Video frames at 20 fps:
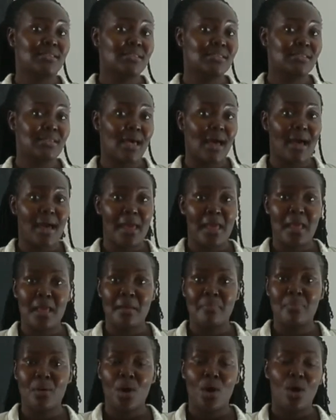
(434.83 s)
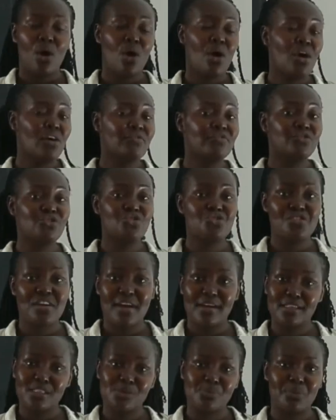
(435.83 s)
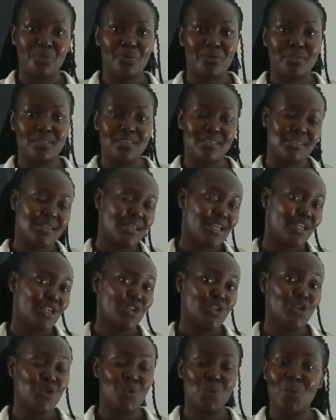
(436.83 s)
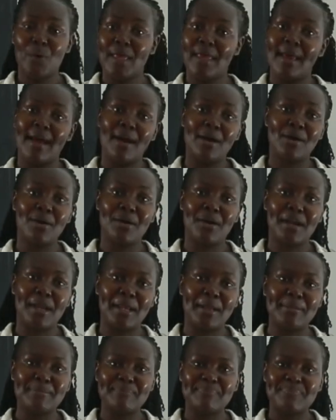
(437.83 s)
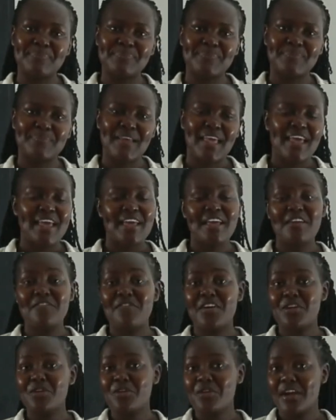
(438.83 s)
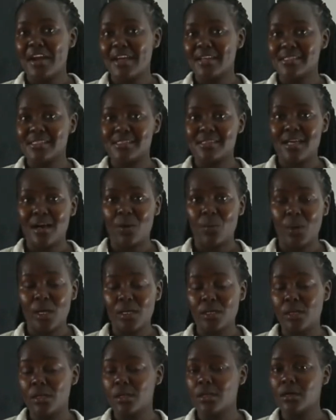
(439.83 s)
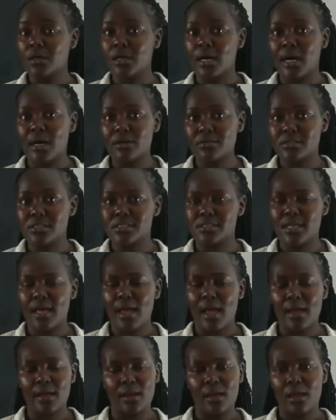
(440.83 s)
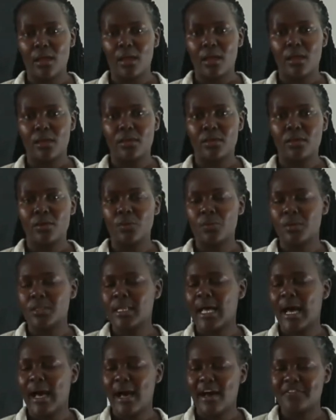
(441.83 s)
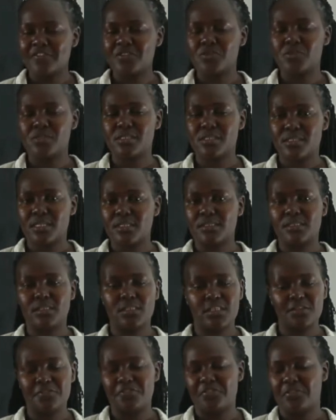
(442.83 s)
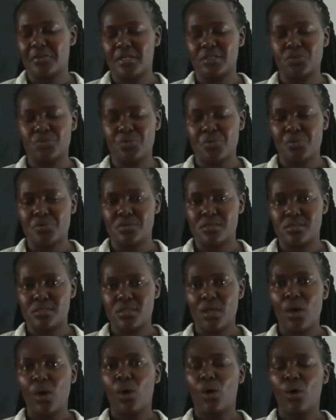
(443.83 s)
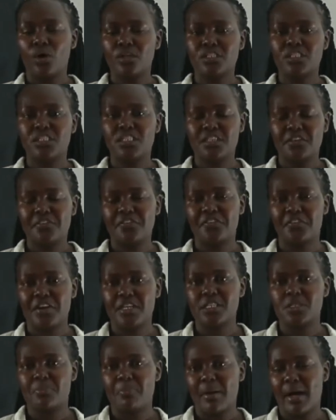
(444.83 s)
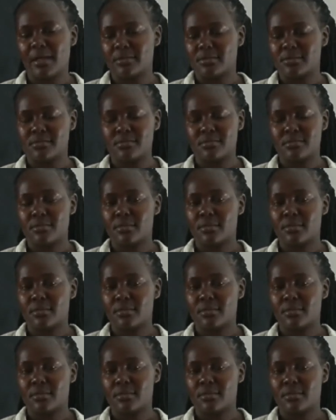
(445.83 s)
type of transport. Do we agree? Even right now when you look outside, you will have to see different roads or different paths